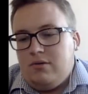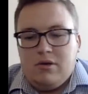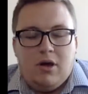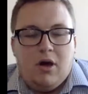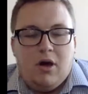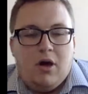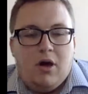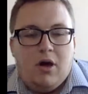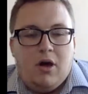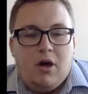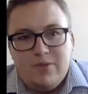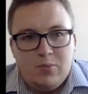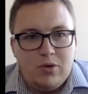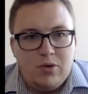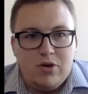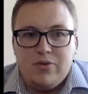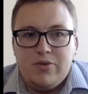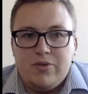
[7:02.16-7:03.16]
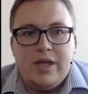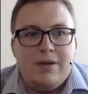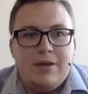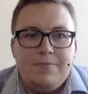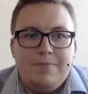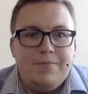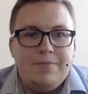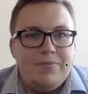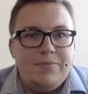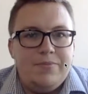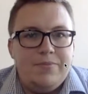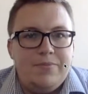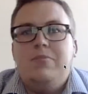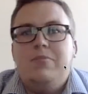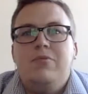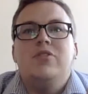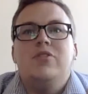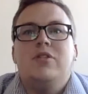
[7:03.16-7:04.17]
all over the world that
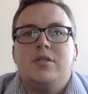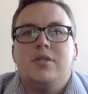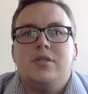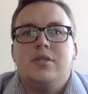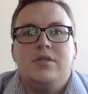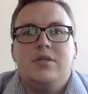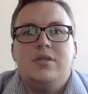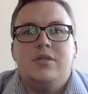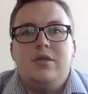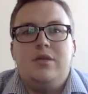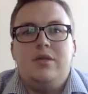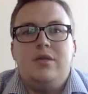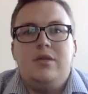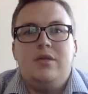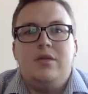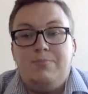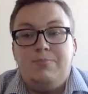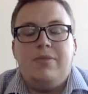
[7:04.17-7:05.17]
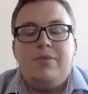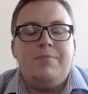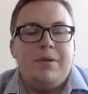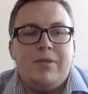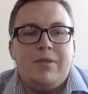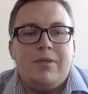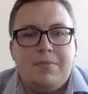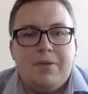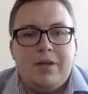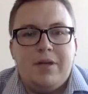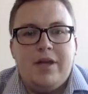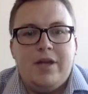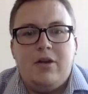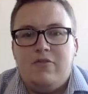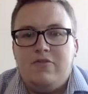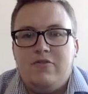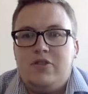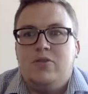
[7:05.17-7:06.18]
people that play
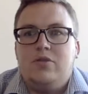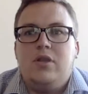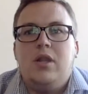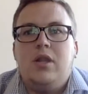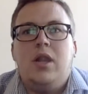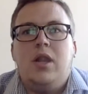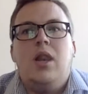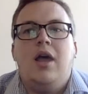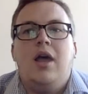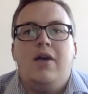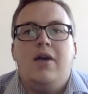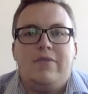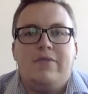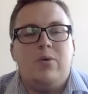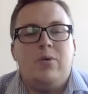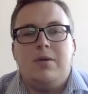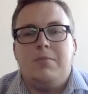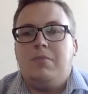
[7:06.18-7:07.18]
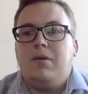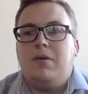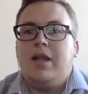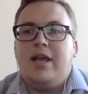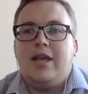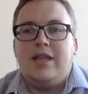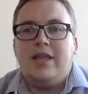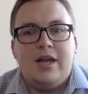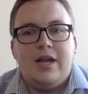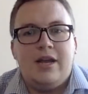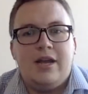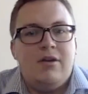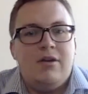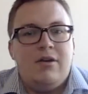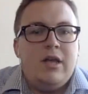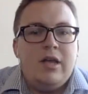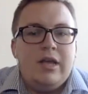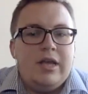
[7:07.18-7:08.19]
golf just love. They want to play there.
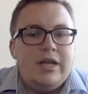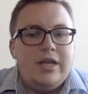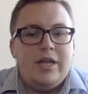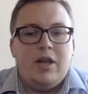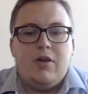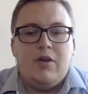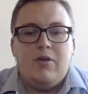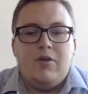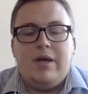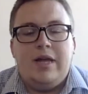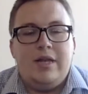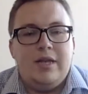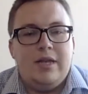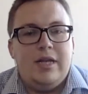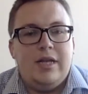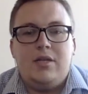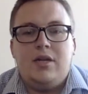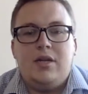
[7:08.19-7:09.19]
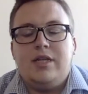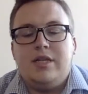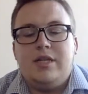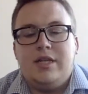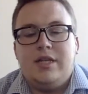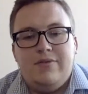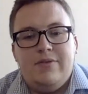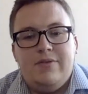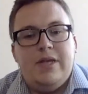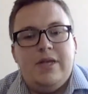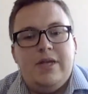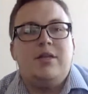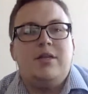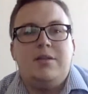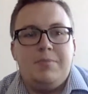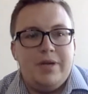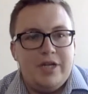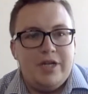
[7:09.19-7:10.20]
You know, it's on TV, it's on
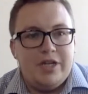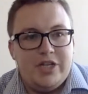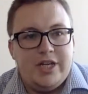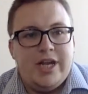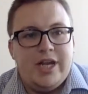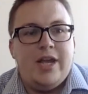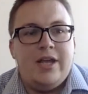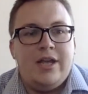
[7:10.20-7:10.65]
the PGA.